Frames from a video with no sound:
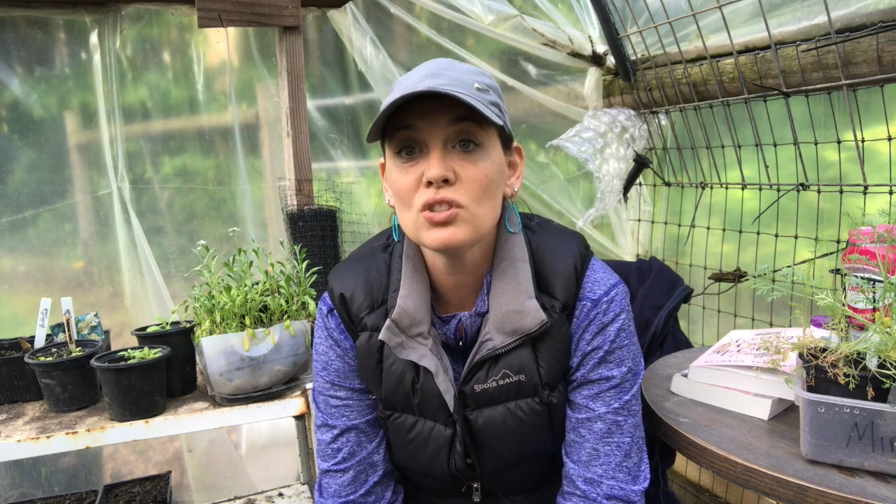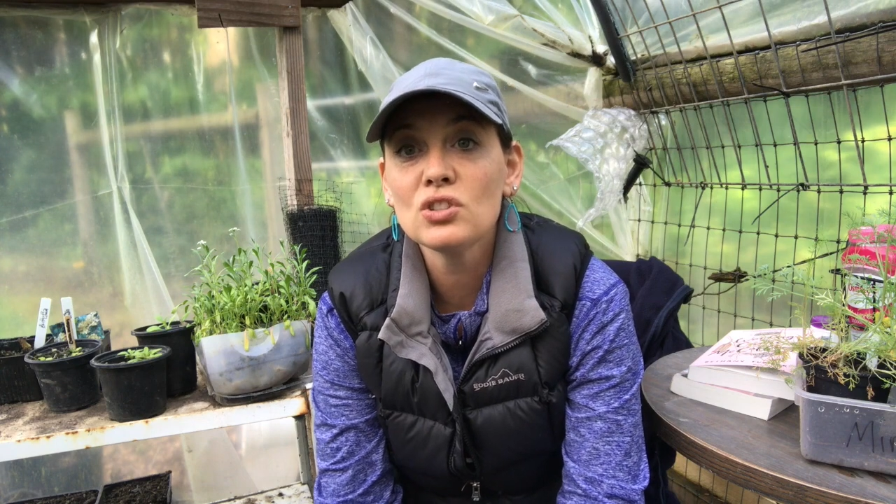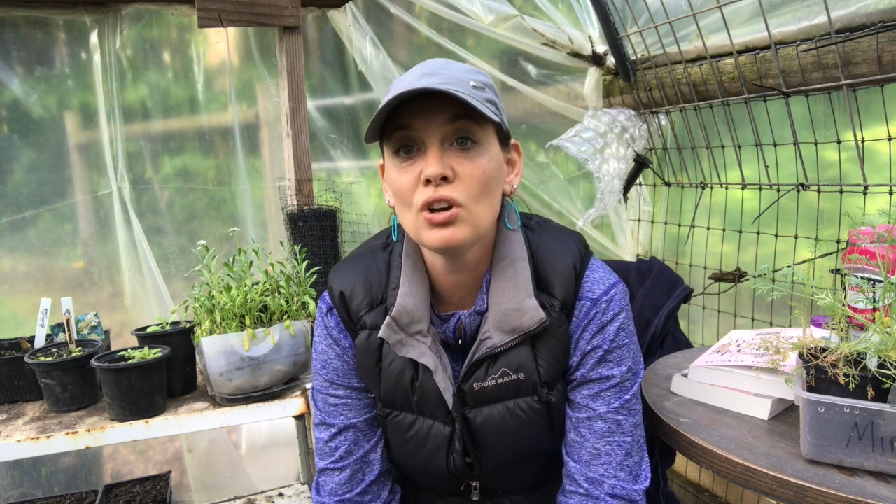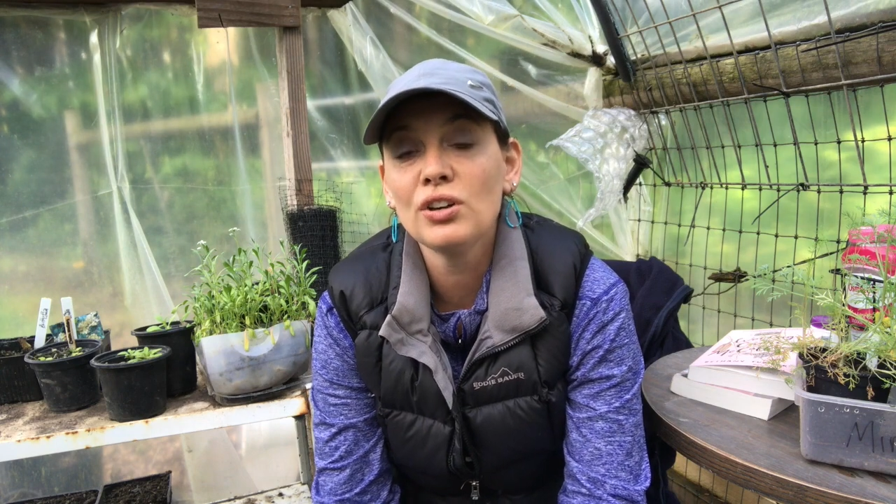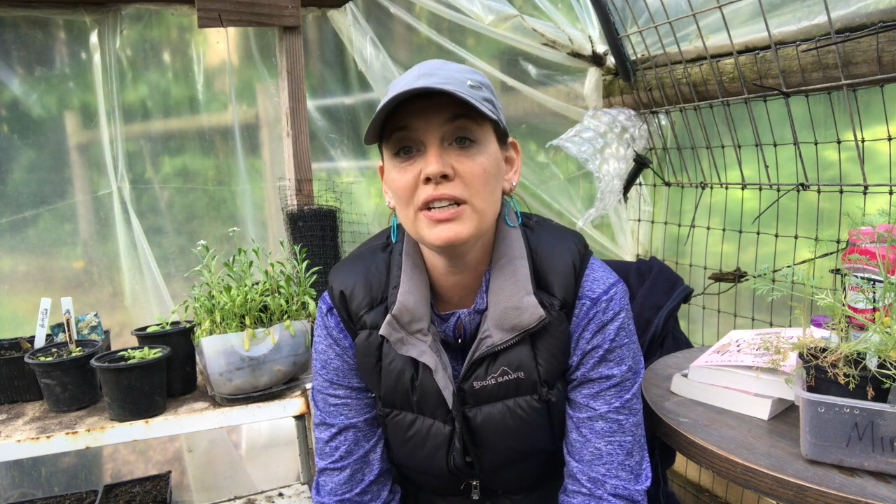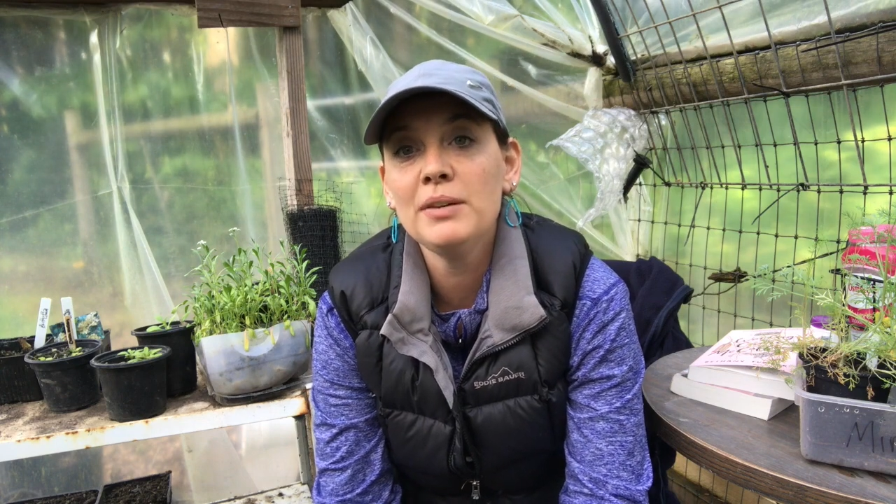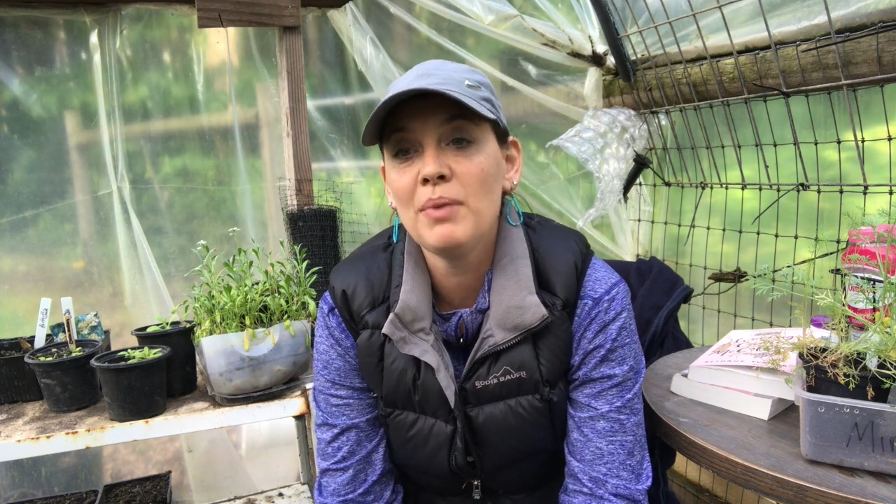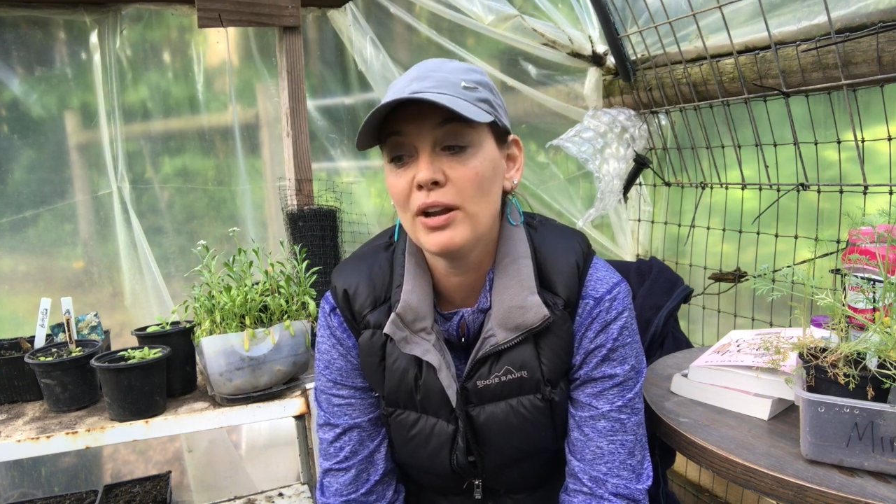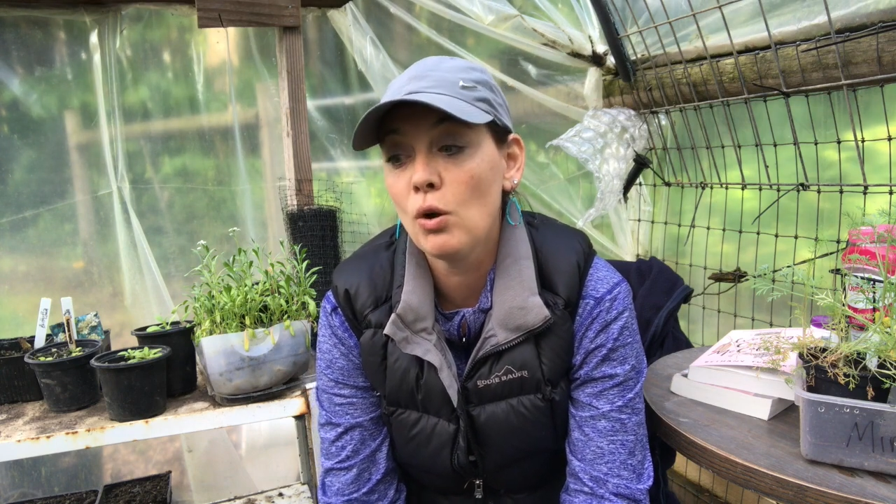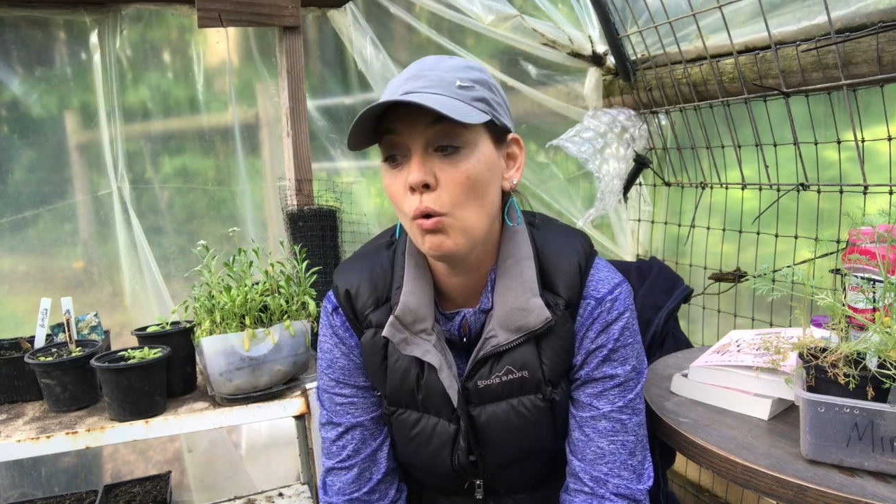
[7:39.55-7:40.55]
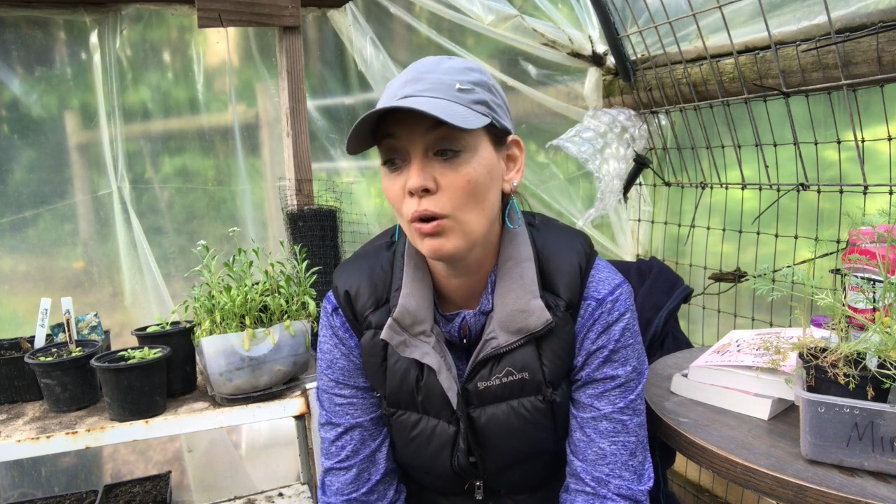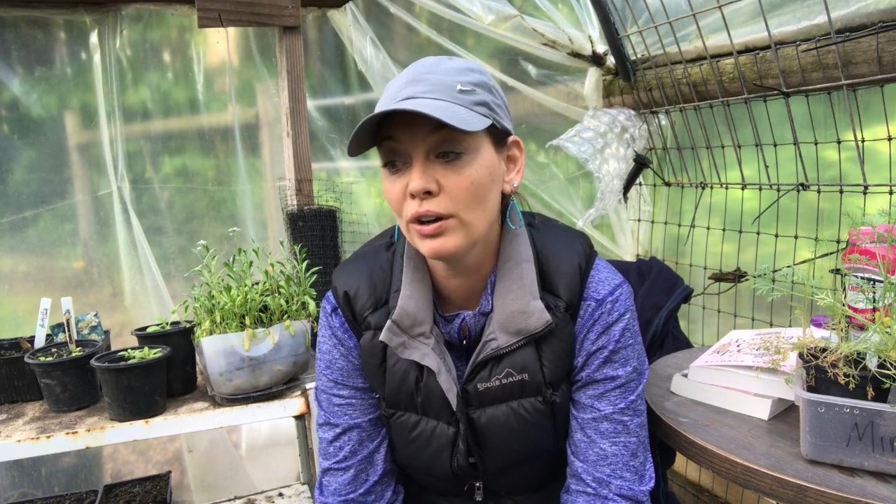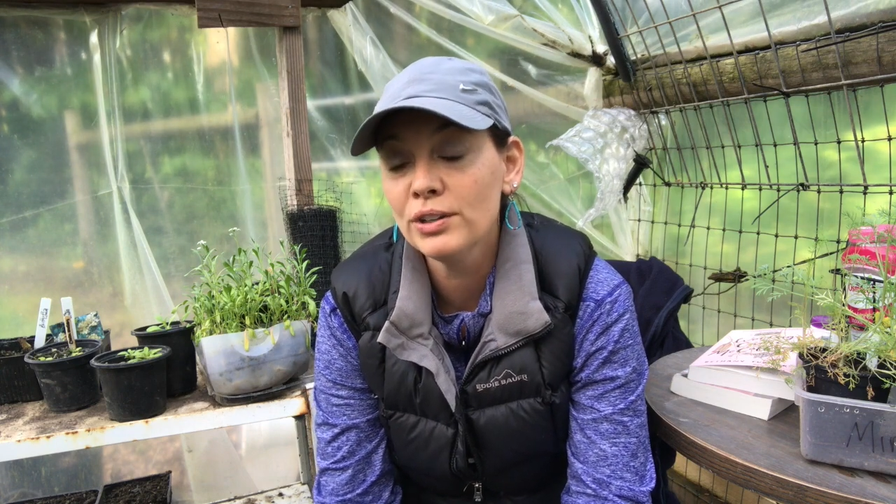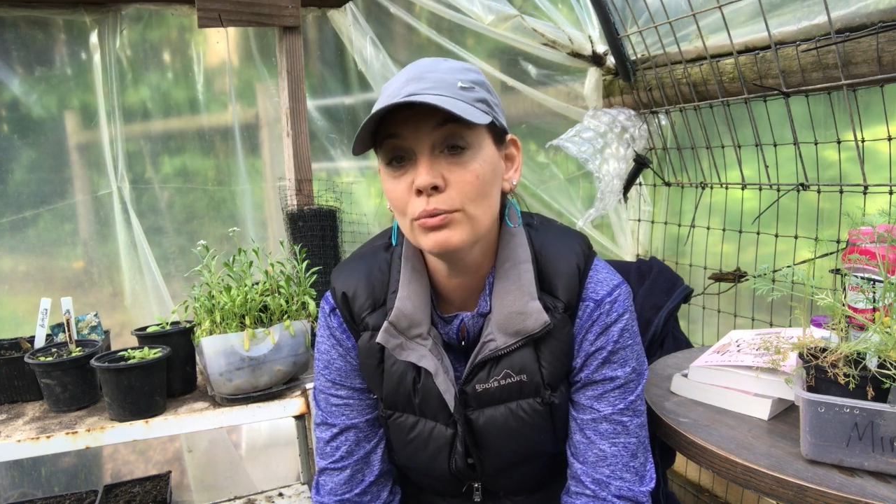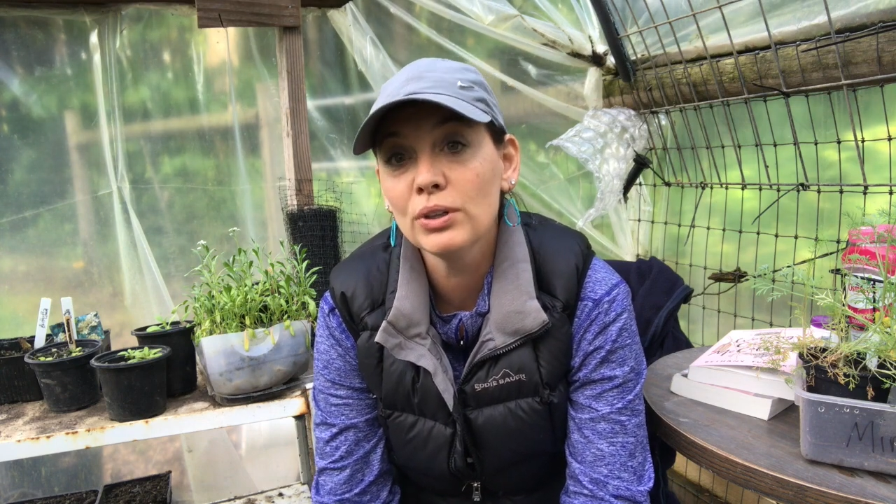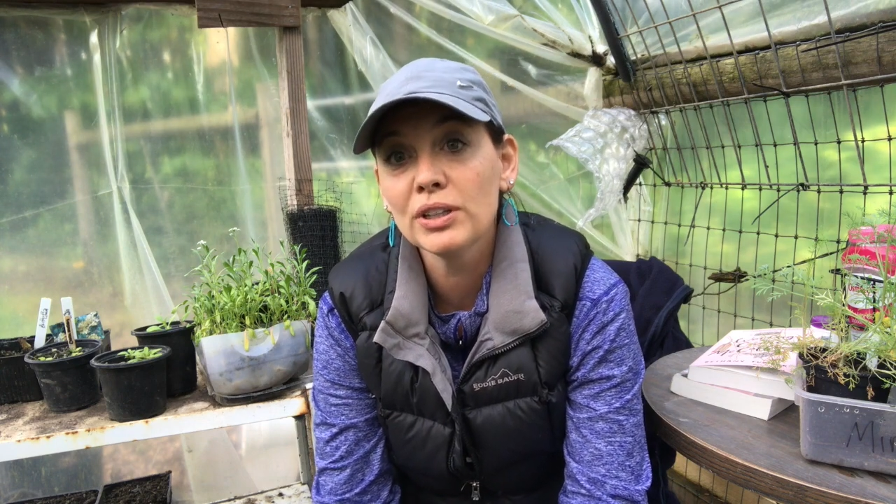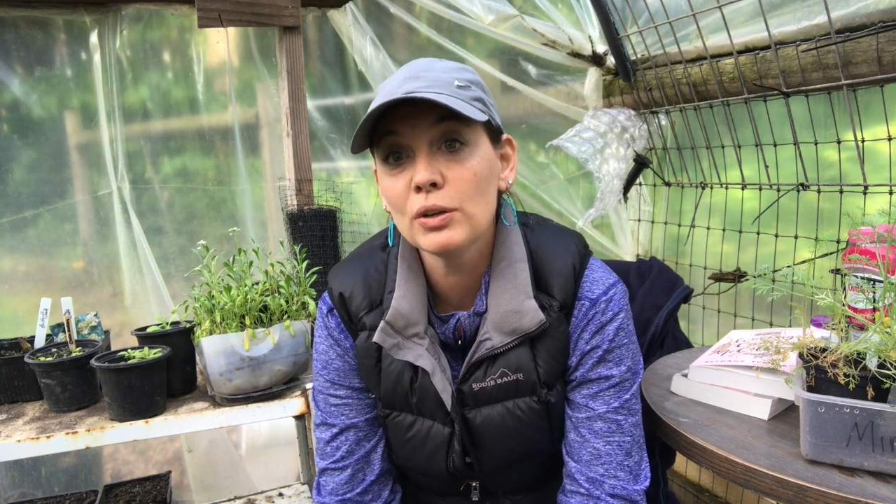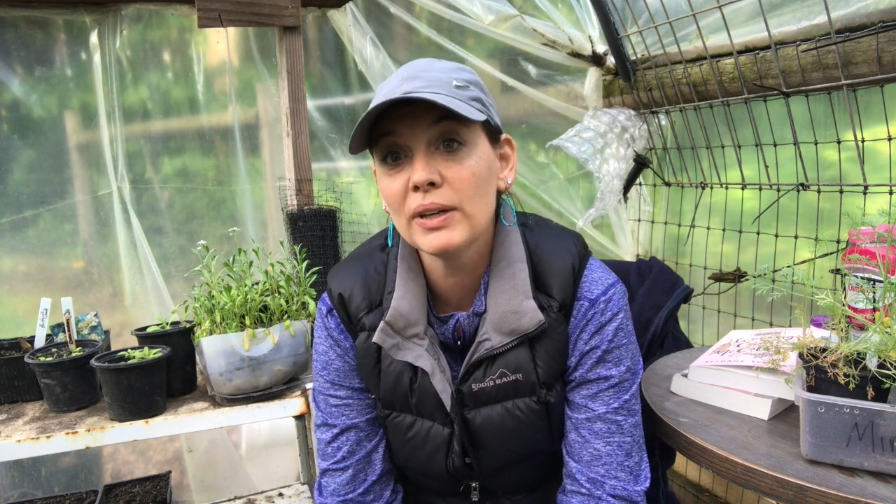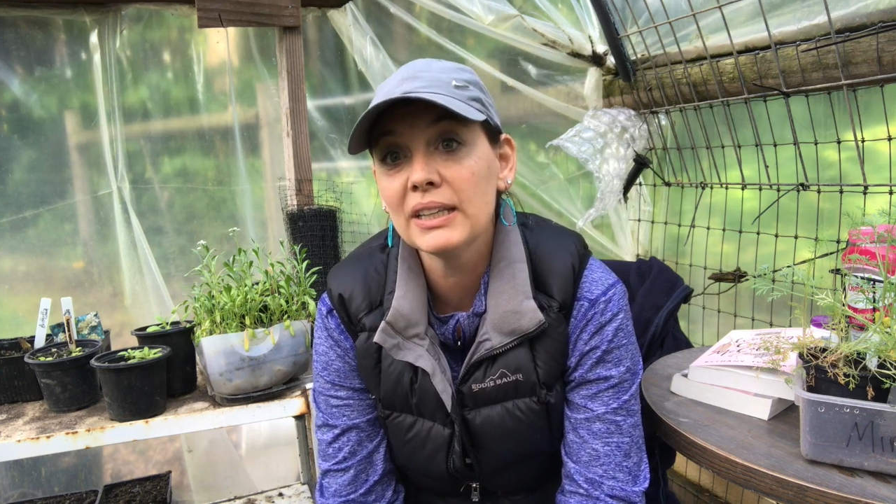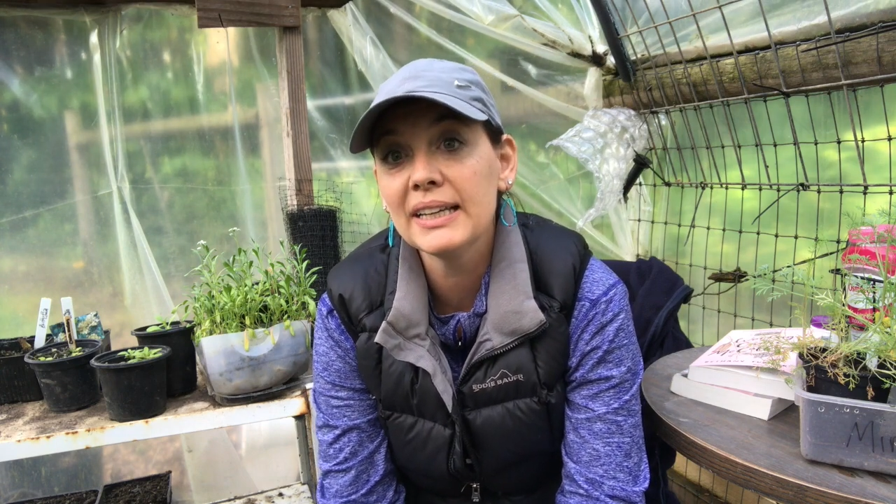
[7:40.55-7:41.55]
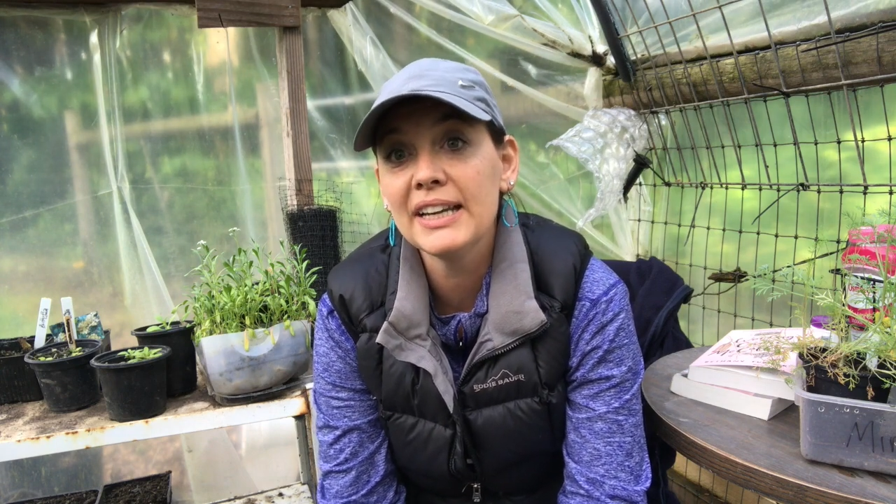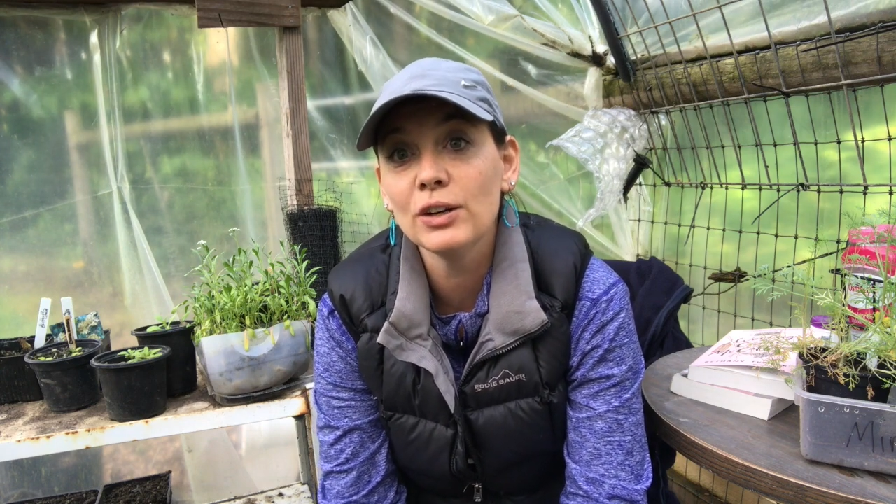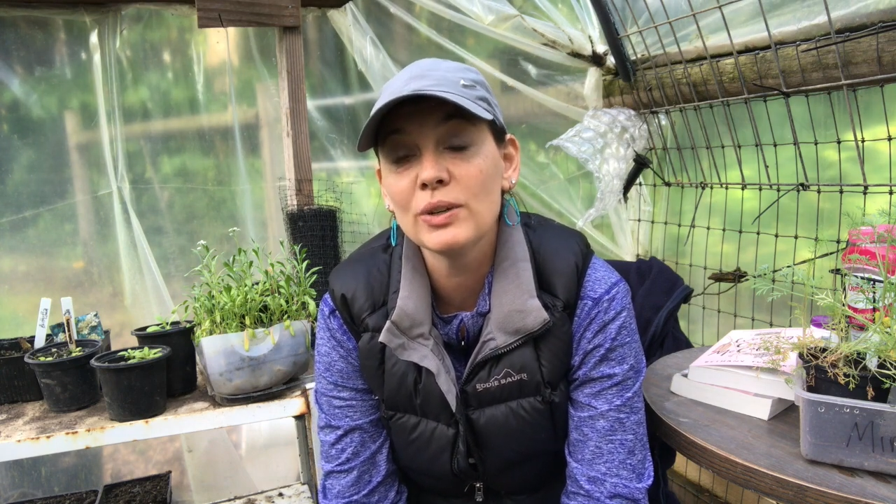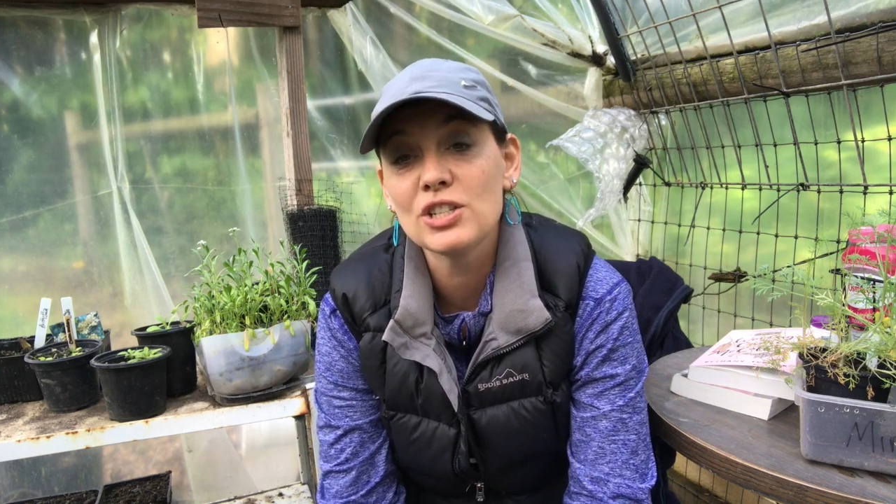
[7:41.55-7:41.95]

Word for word: starting my corn really quickly here,